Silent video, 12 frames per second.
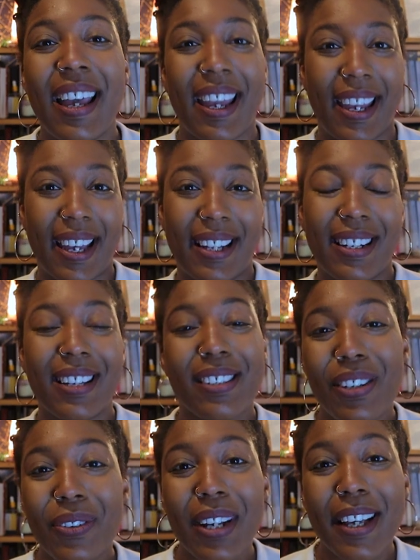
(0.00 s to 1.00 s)
And
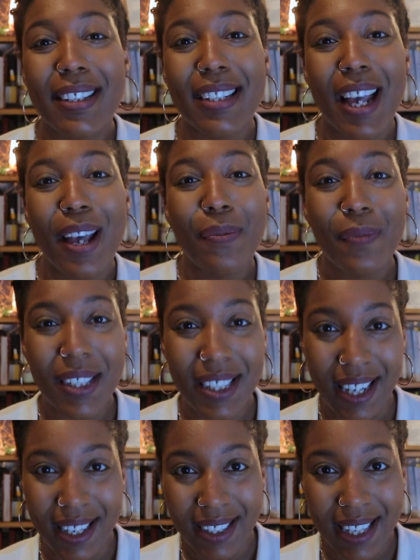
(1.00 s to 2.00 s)
until next time,
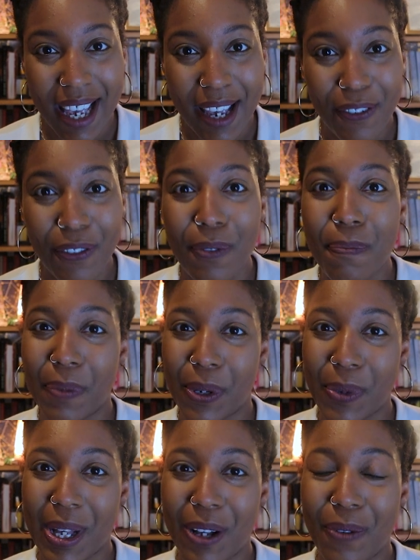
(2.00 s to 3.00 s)
stay safe, be
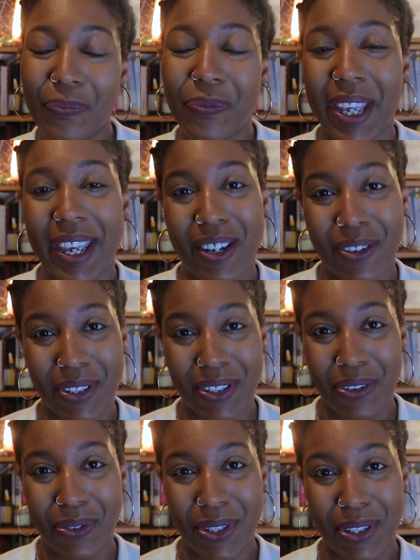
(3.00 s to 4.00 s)
well, and I'll
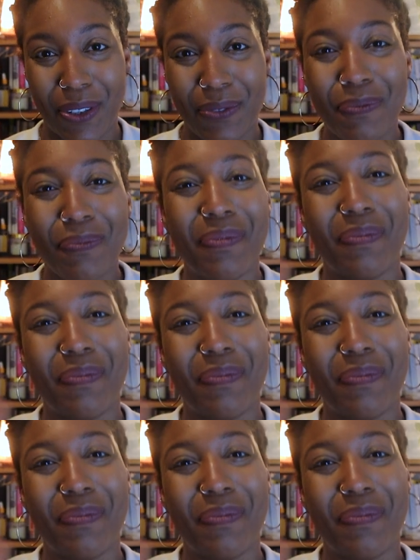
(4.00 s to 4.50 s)
see you soon.